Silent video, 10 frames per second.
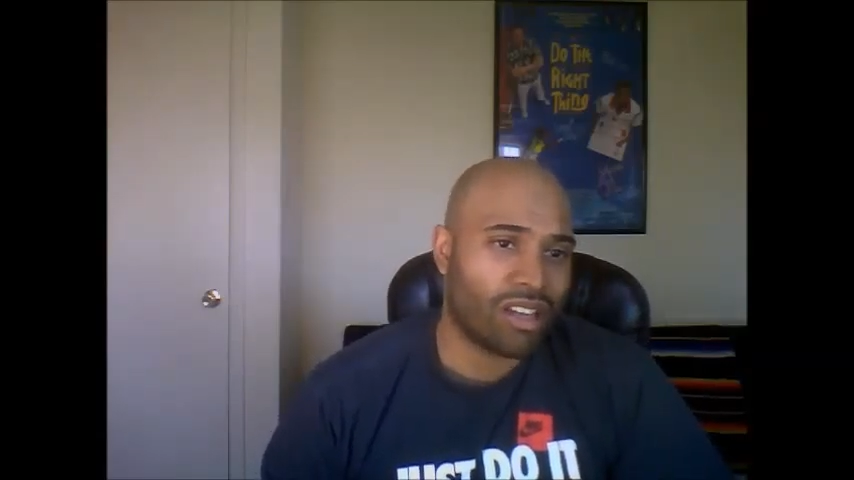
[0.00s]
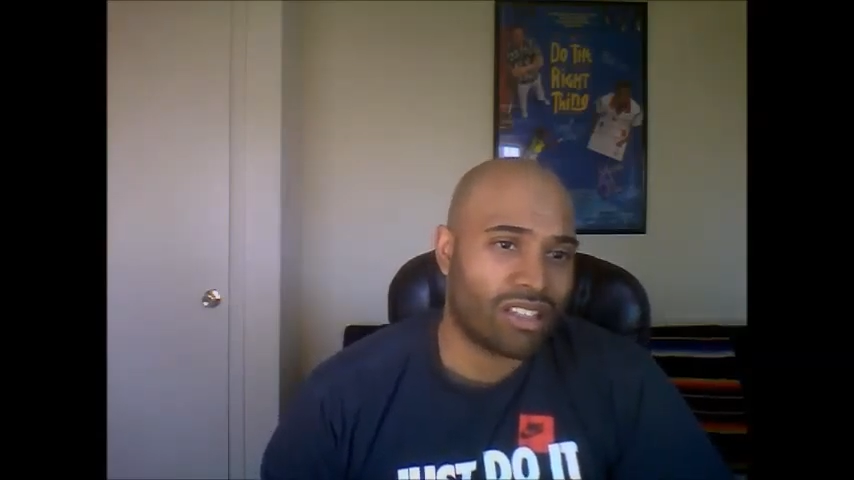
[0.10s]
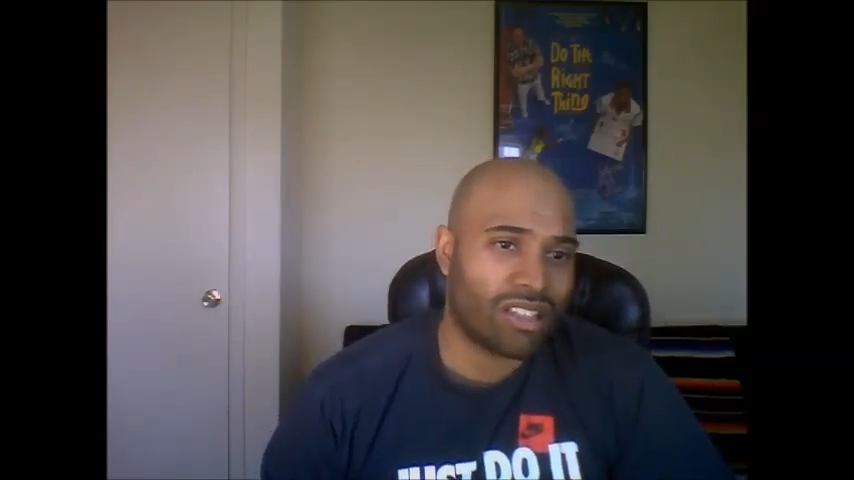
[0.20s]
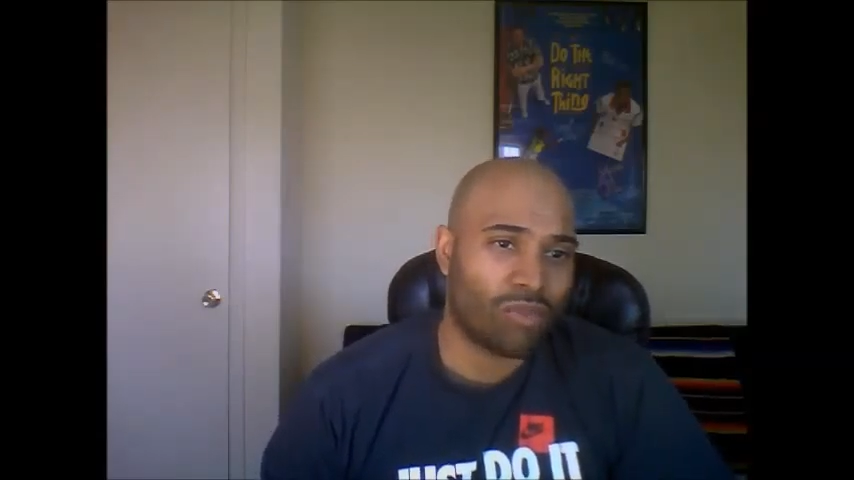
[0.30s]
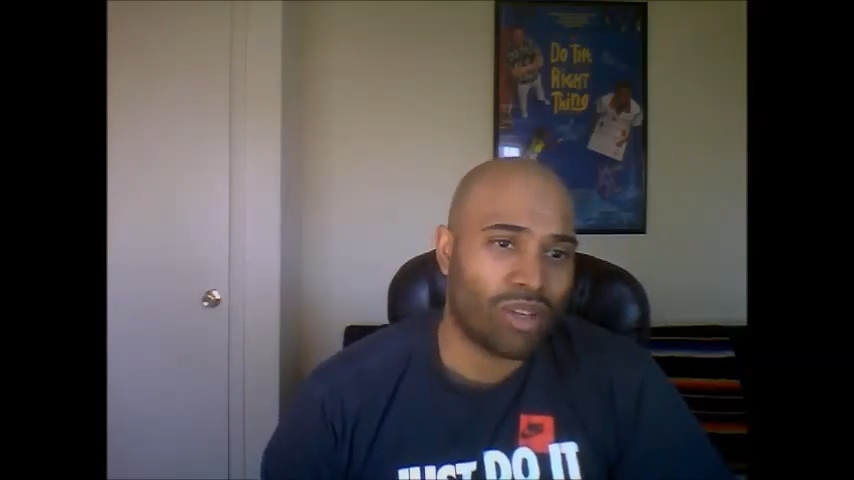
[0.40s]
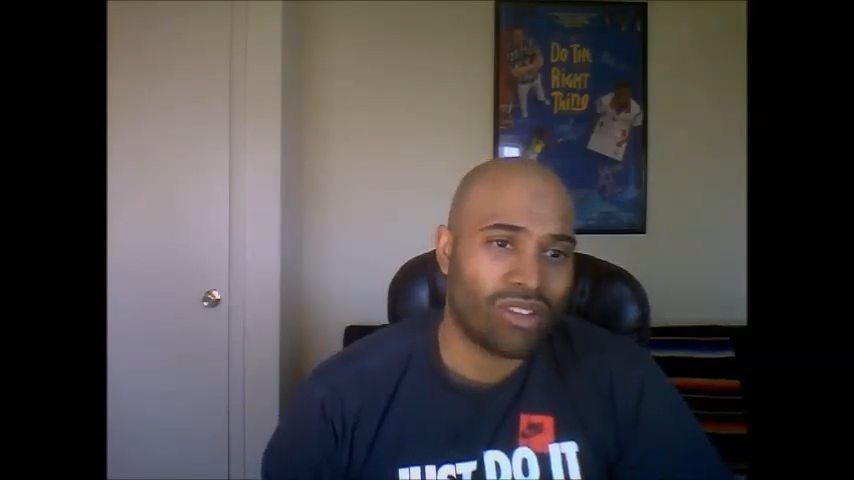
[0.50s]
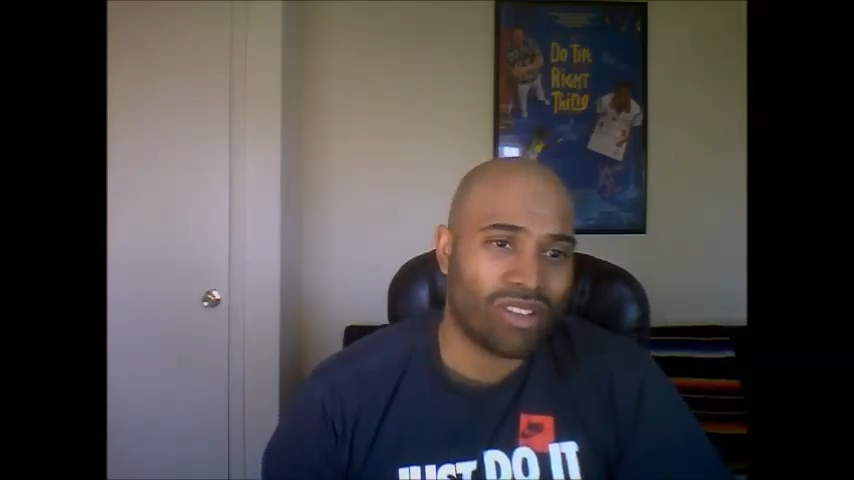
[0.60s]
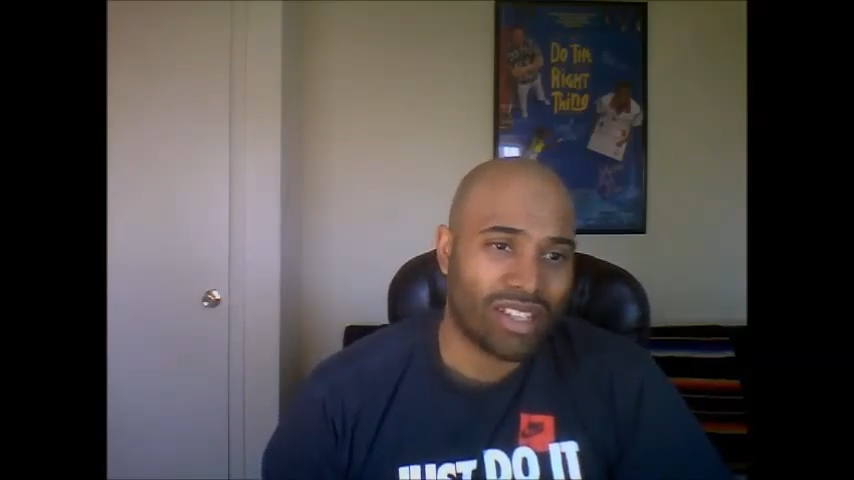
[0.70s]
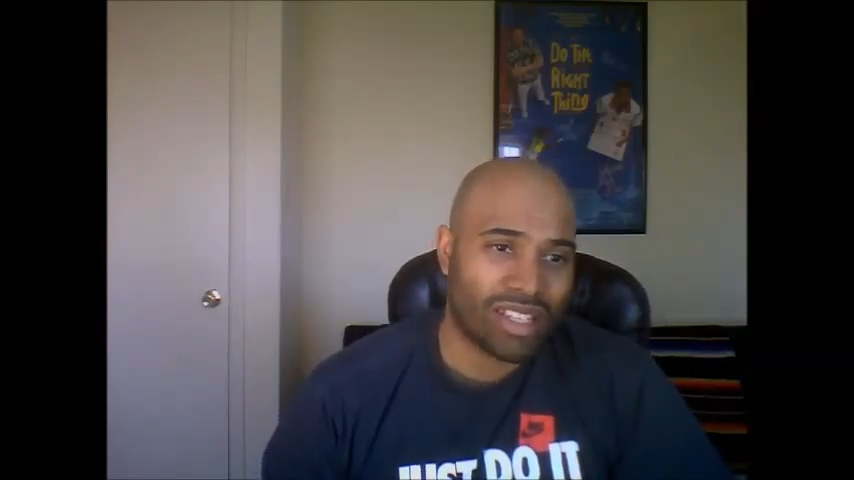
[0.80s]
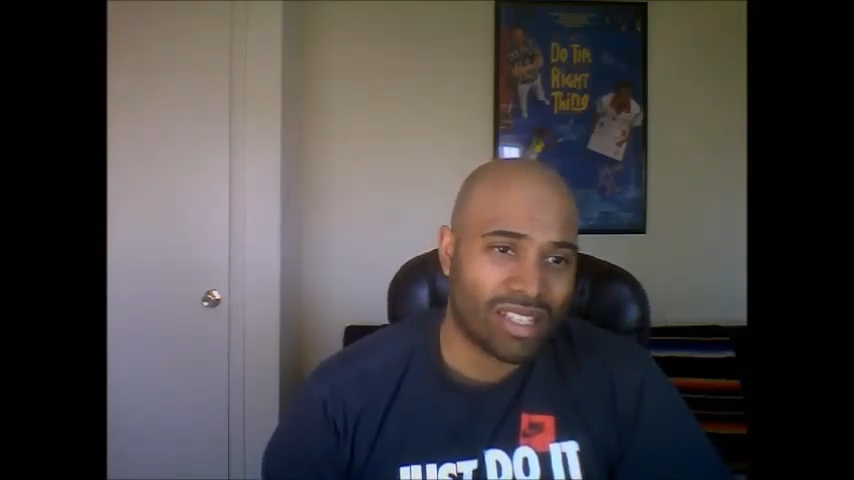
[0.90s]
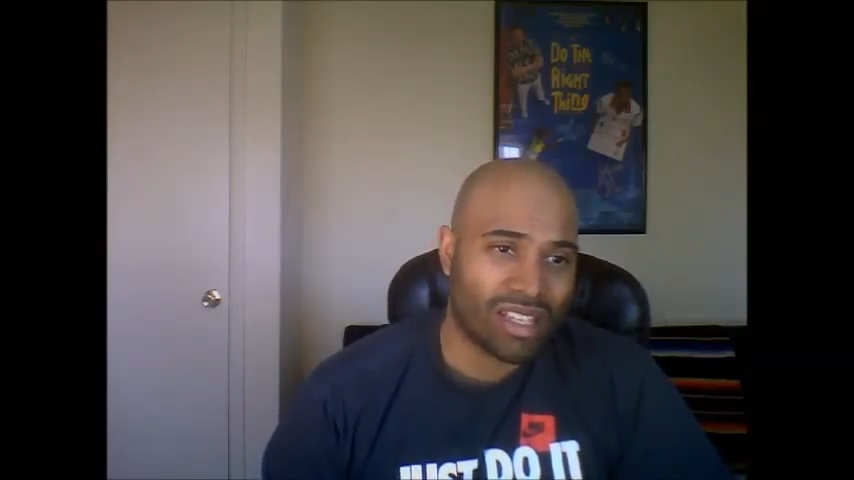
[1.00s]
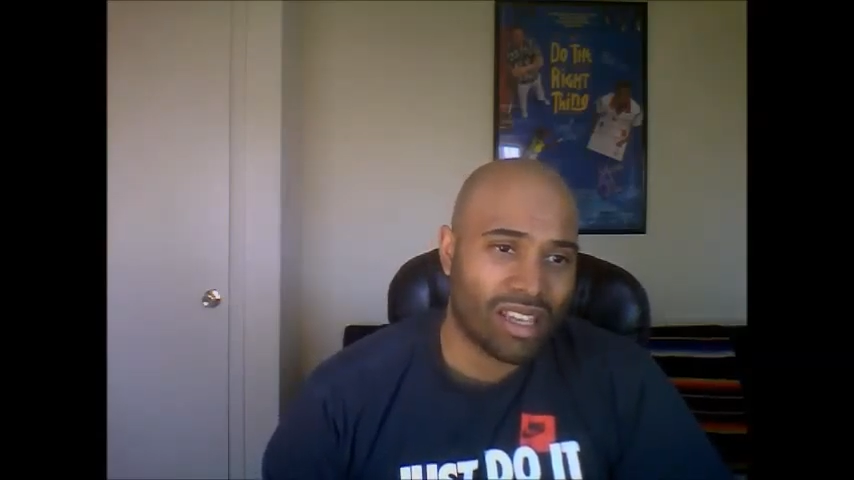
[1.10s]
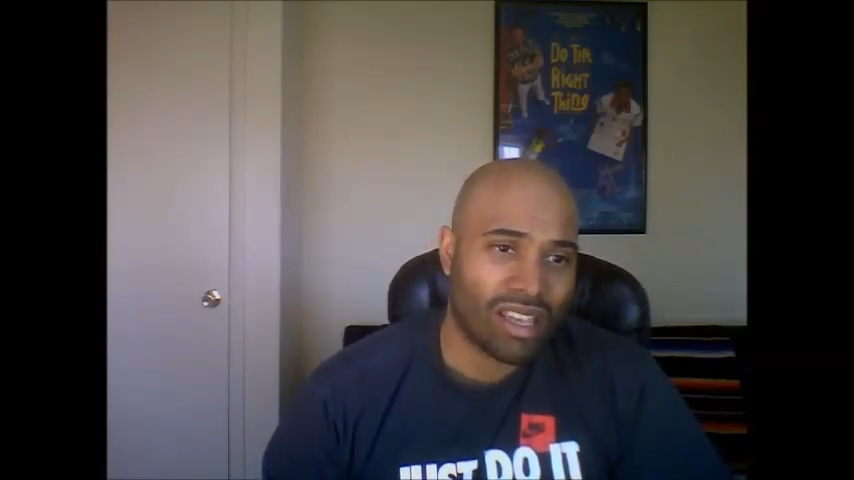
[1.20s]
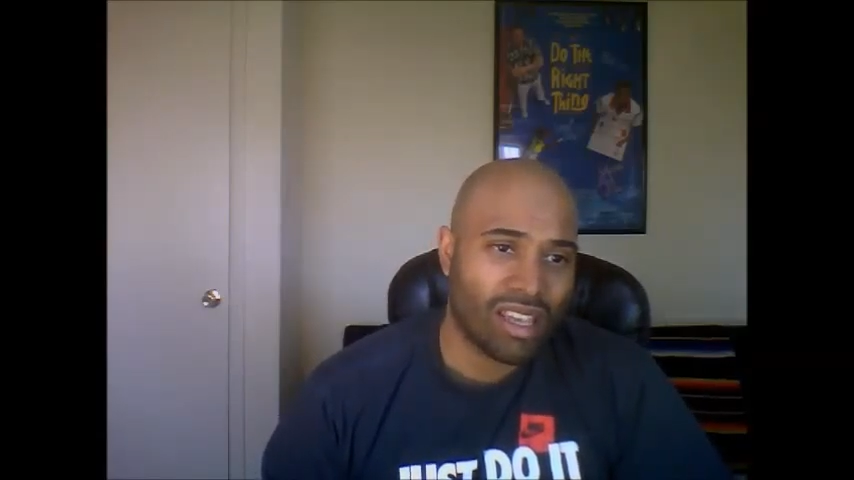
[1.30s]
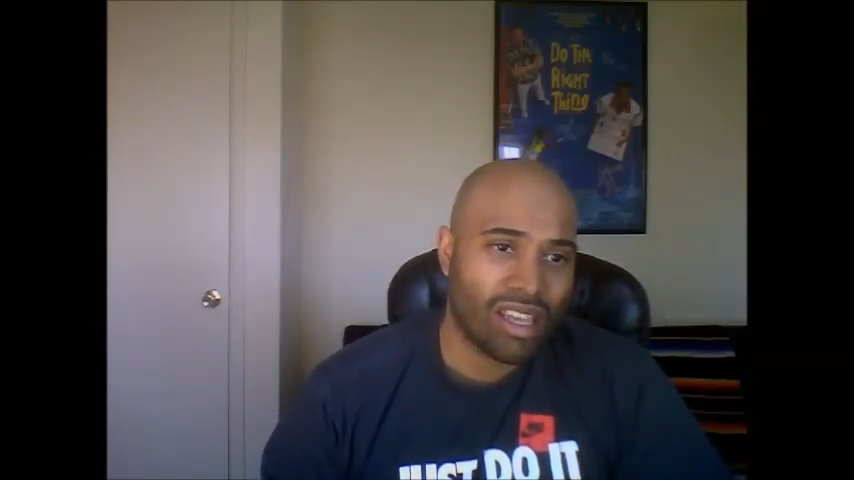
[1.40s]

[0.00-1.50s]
is when you're listing,